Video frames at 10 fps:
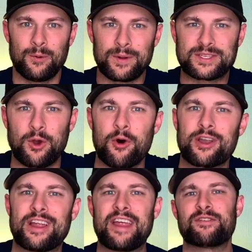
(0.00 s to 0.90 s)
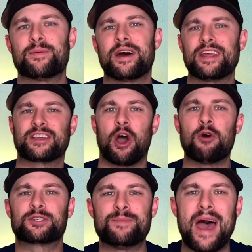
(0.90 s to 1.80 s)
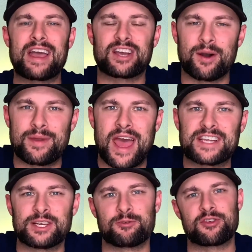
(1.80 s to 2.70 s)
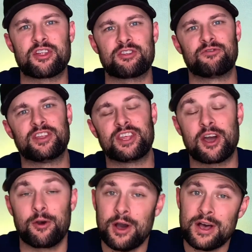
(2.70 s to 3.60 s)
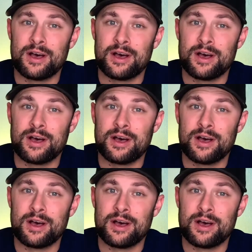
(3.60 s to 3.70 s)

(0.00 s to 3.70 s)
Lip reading: What's going on, everybody? Coach Matt coming at you with another video.